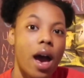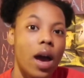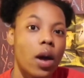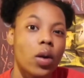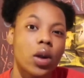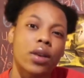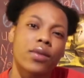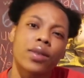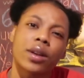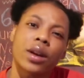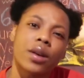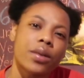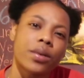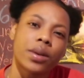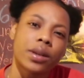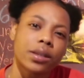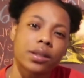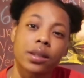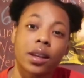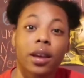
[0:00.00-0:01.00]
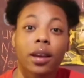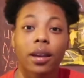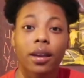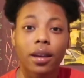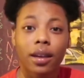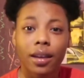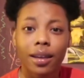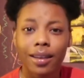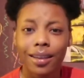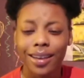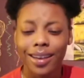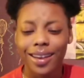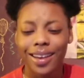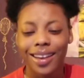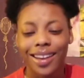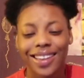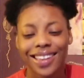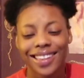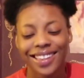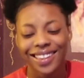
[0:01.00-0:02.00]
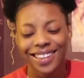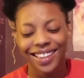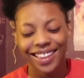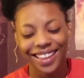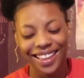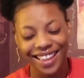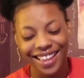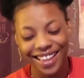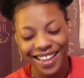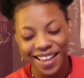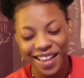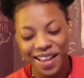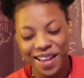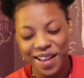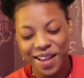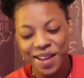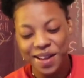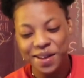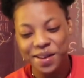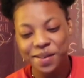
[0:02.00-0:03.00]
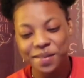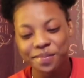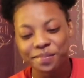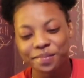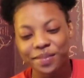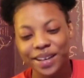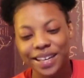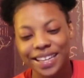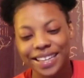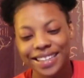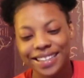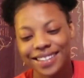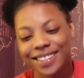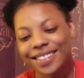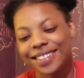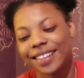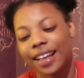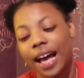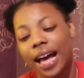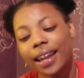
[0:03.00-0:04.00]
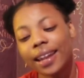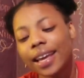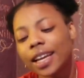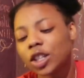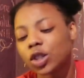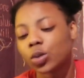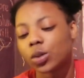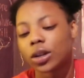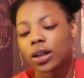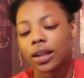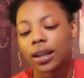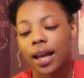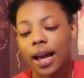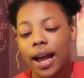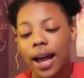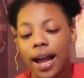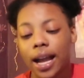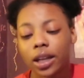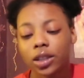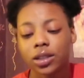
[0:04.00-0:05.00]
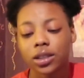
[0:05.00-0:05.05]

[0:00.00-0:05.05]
I don't even know what it's saying. But I like Twitter a lot. I